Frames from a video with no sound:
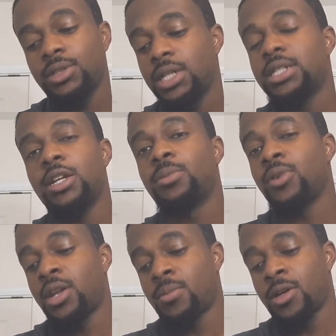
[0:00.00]
It's an
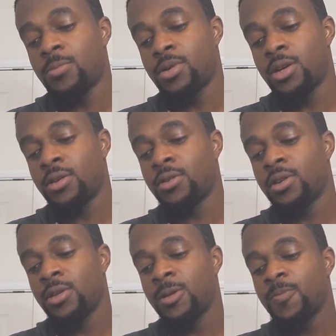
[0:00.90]
upgrade in my opinion.
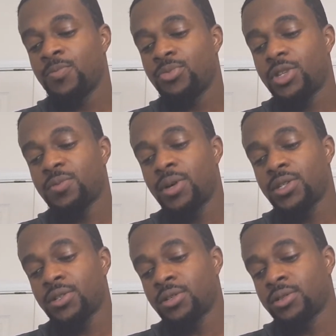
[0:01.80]
It's
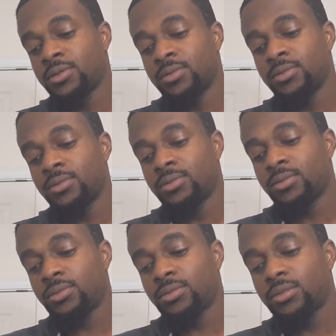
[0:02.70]
based on
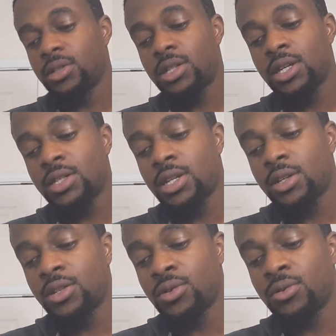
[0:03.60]
the things that it
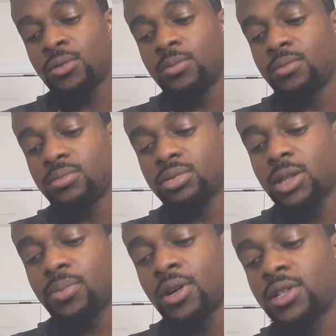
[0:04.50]
can do
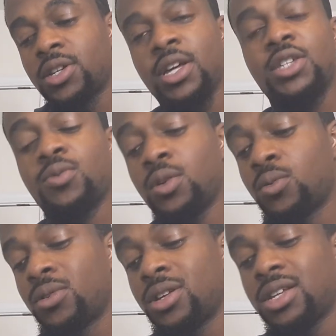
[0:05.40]
compared to the
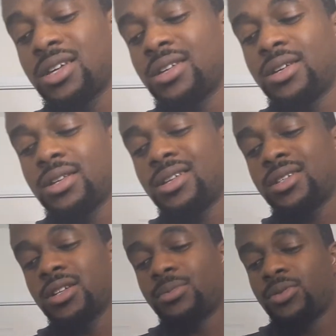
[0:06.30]
821. It is
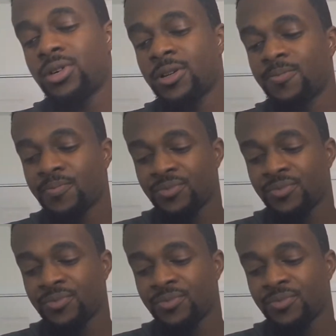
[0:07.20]
an upgrade.